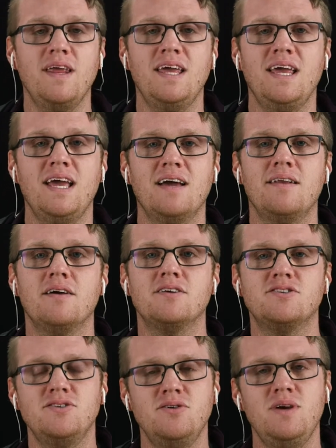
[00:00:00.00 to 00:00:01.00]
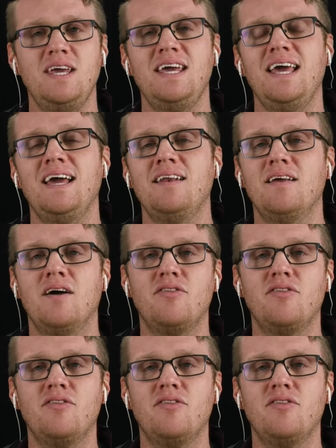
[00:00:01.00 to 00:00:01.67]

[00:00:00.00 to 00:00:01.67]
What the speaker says: E and a, 2 E and a,